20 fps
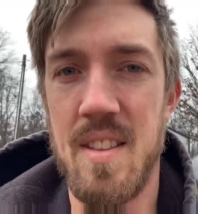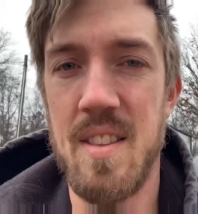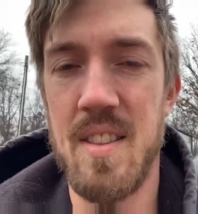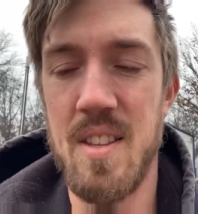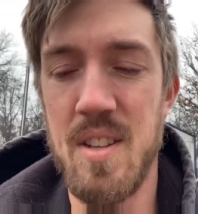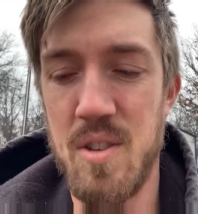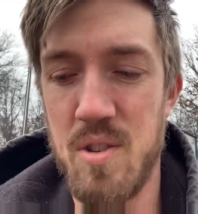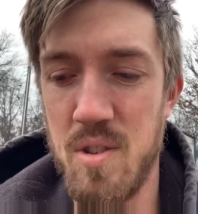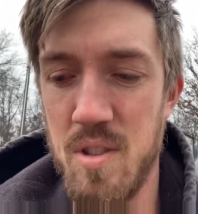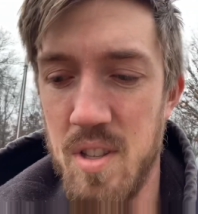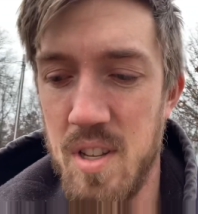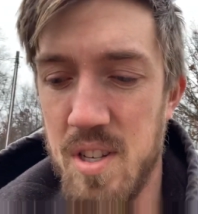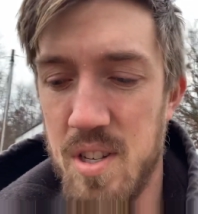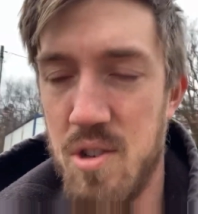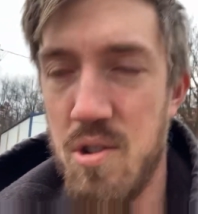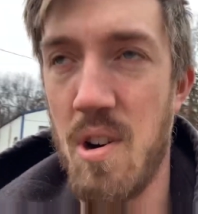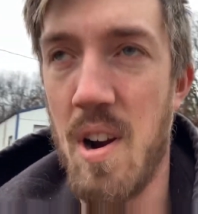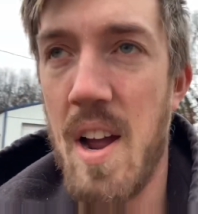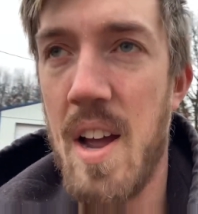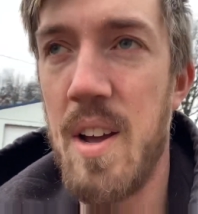The
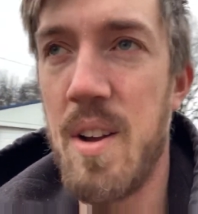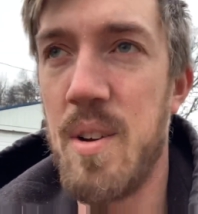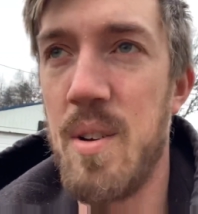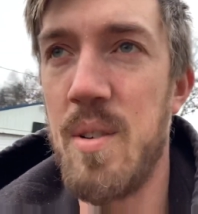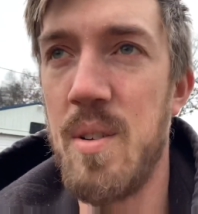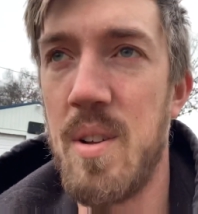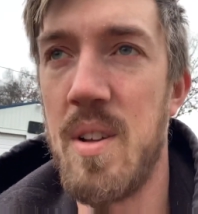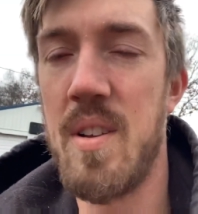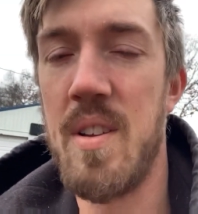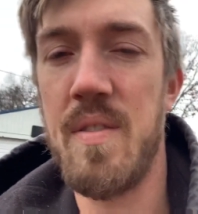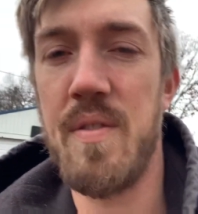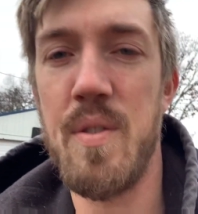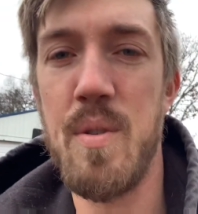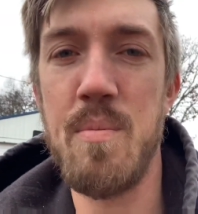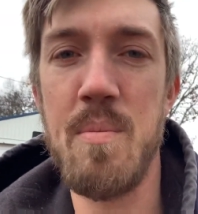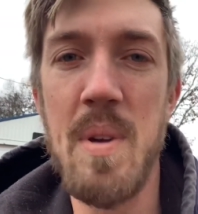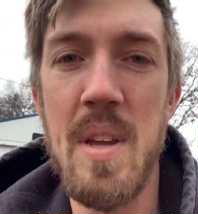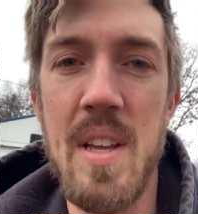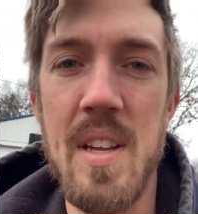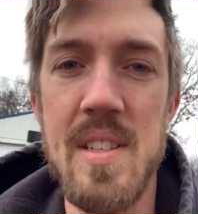trial for
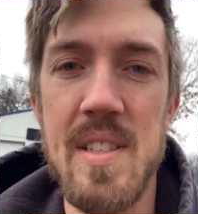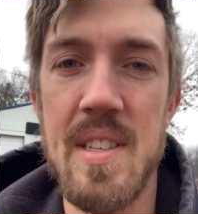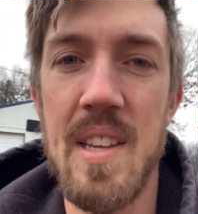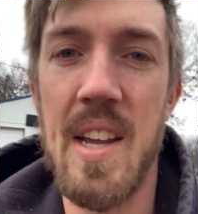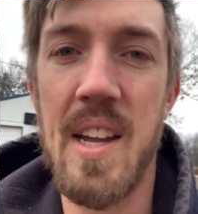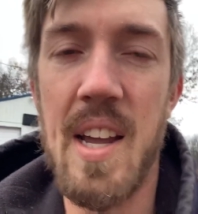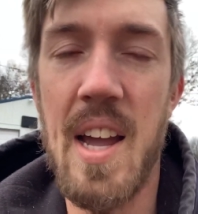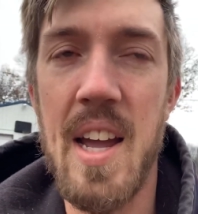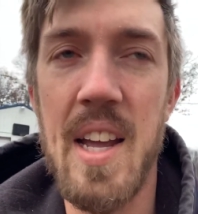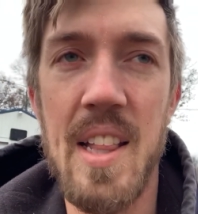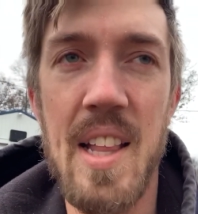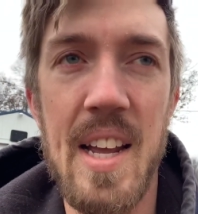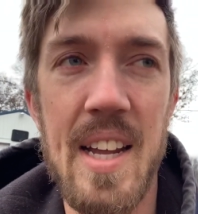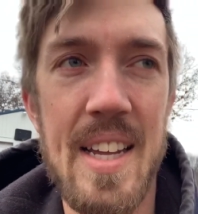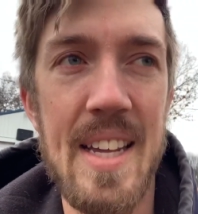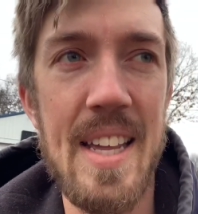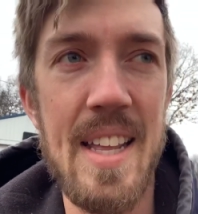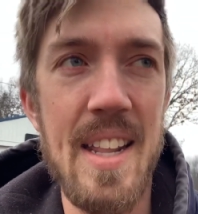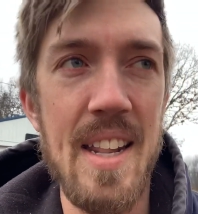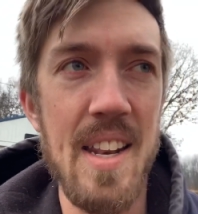me is like, I like
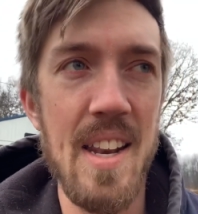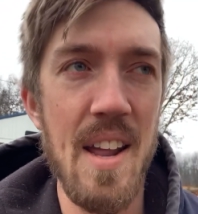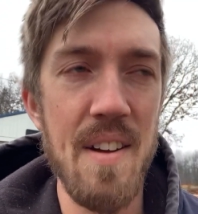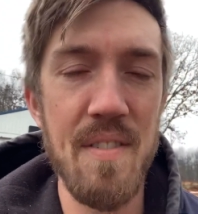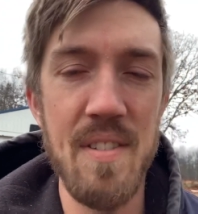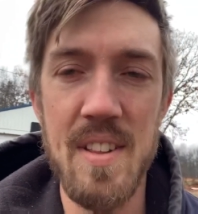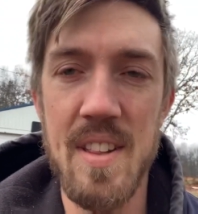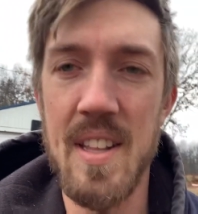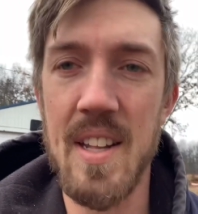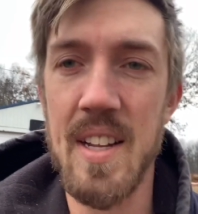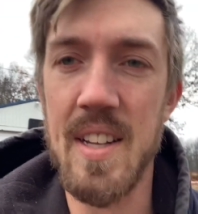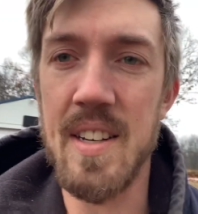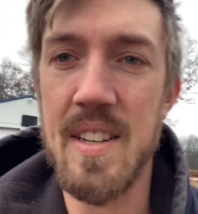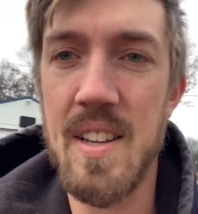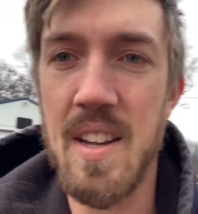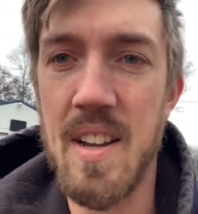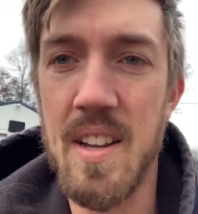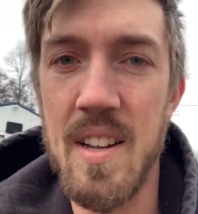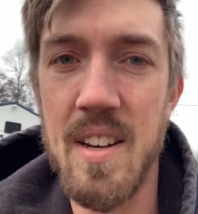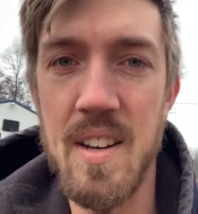getting everything
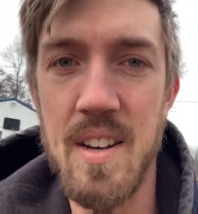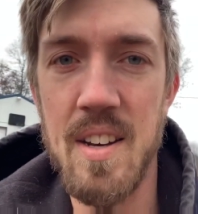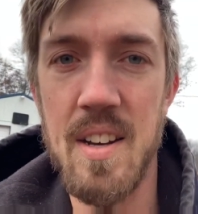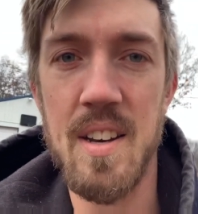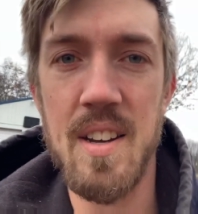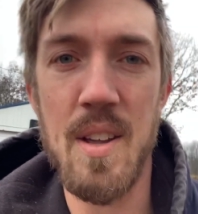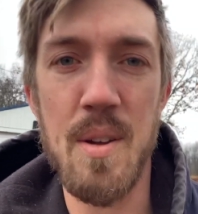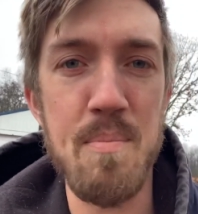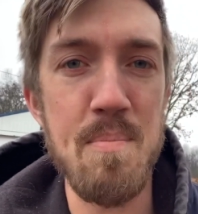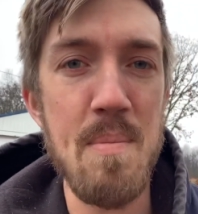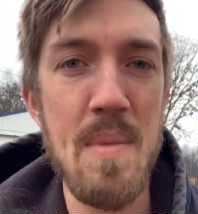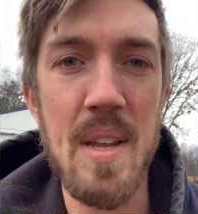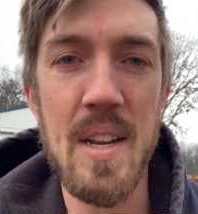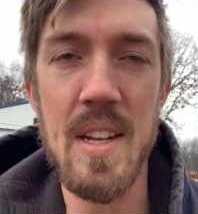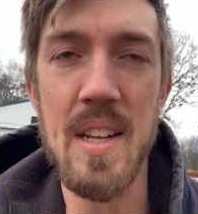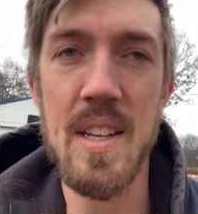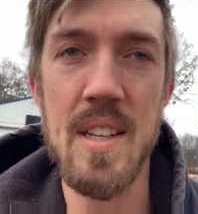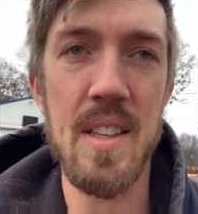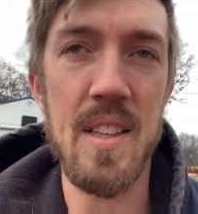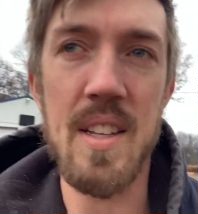done
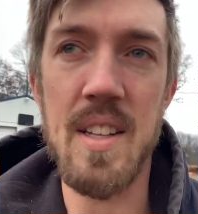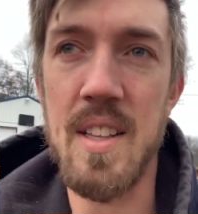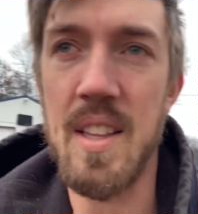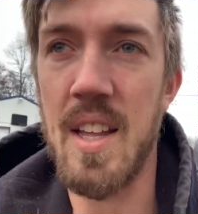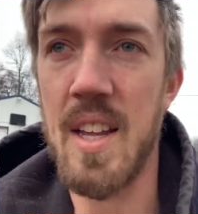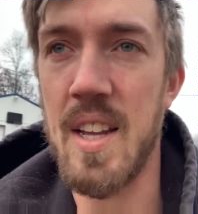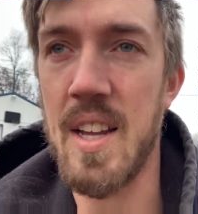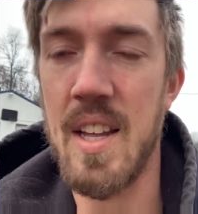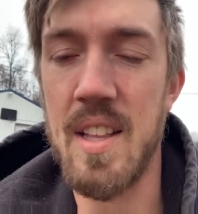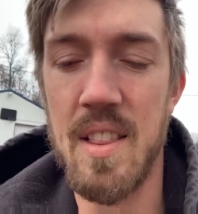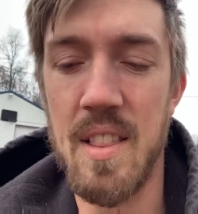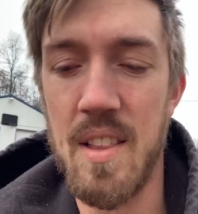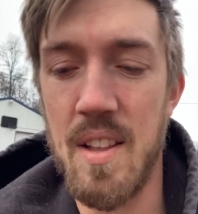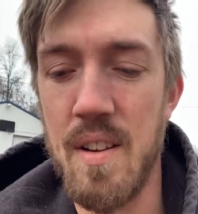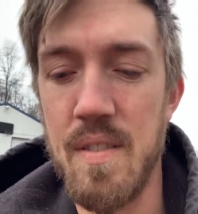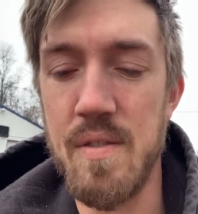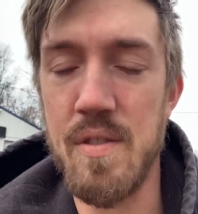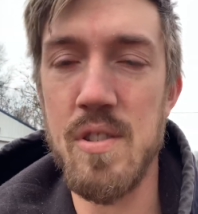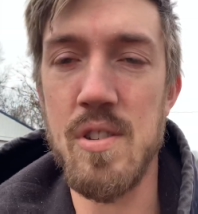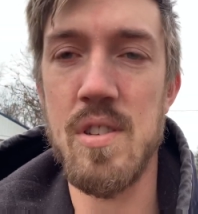immediately. Like I
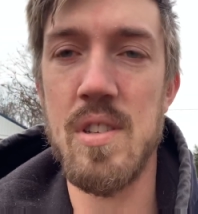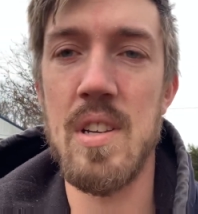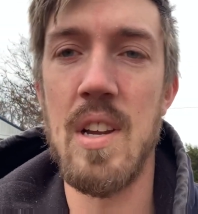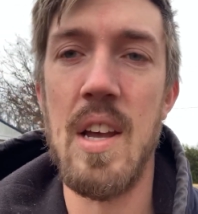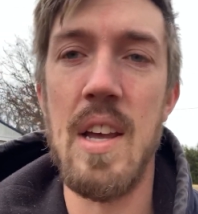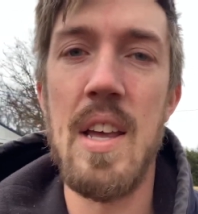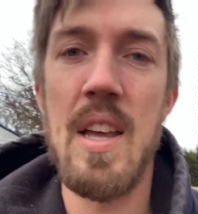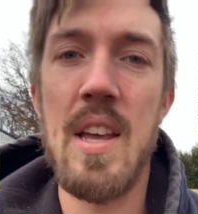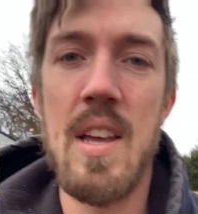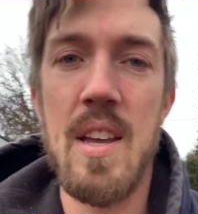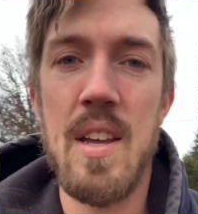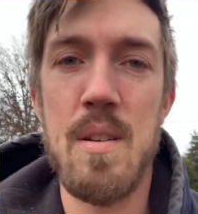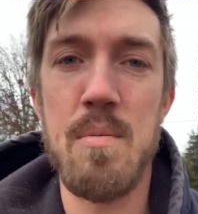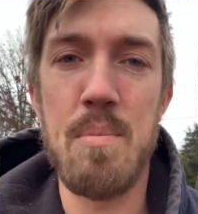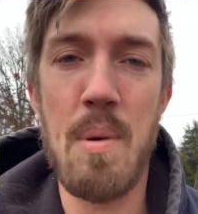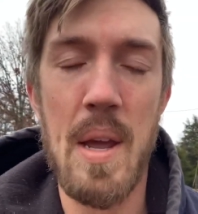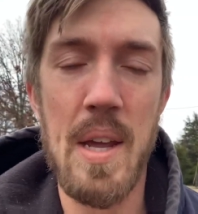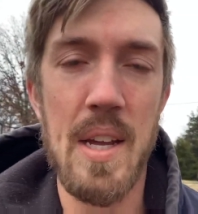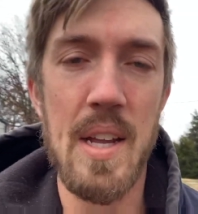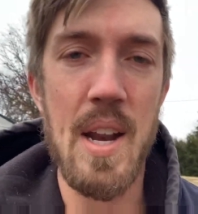love just
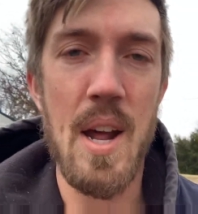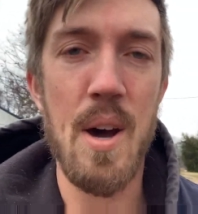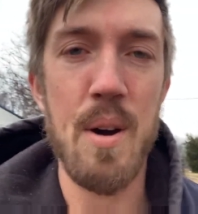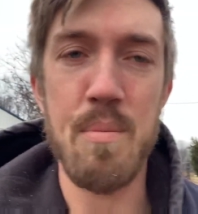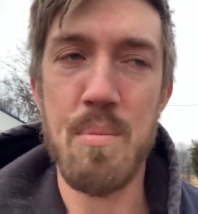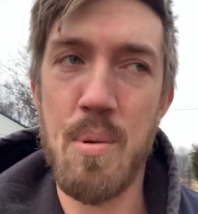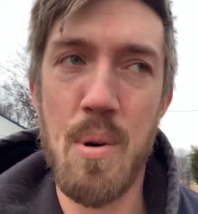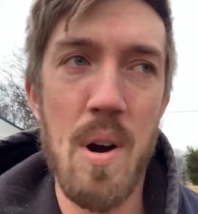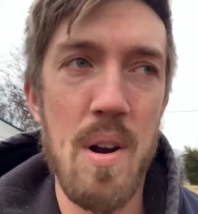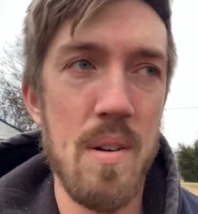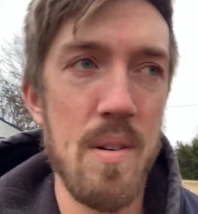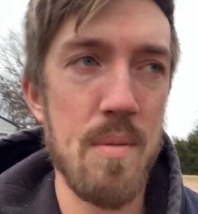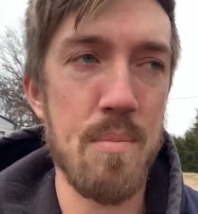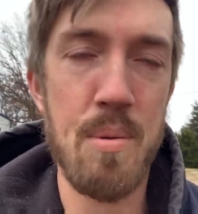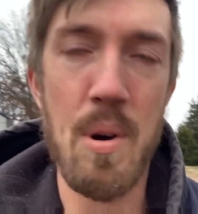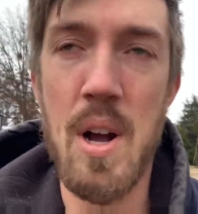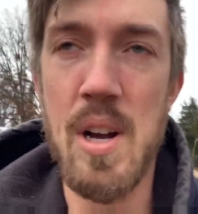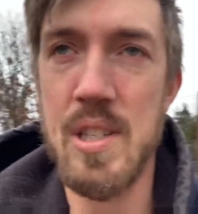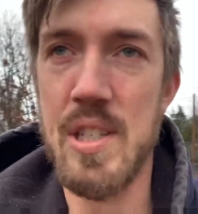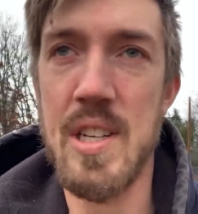banging out
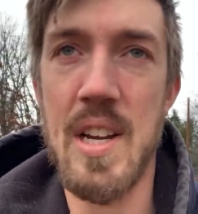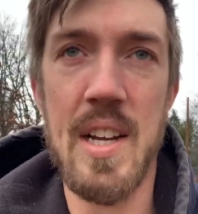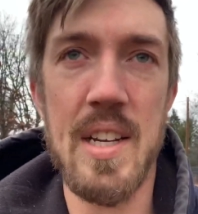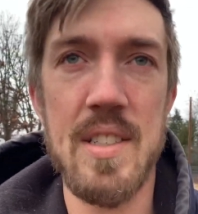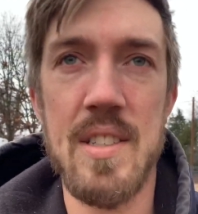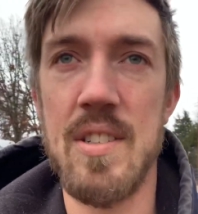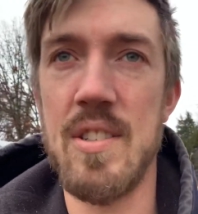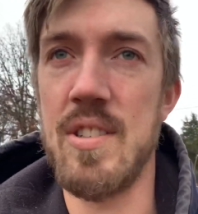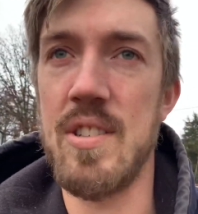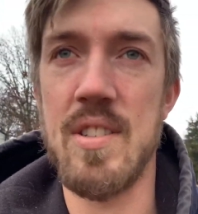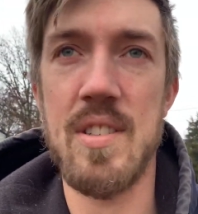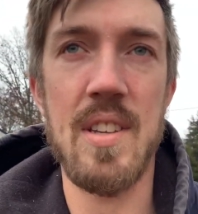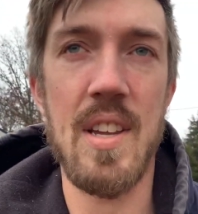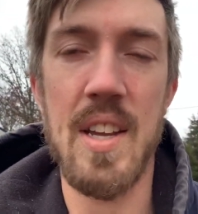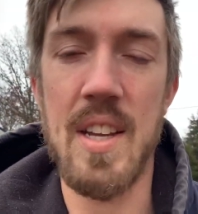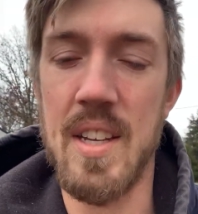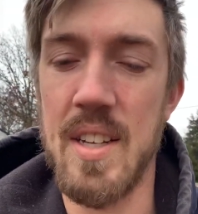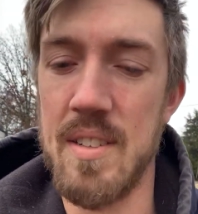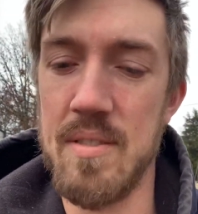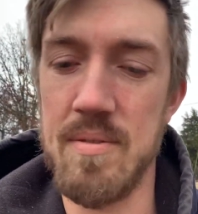projects just like,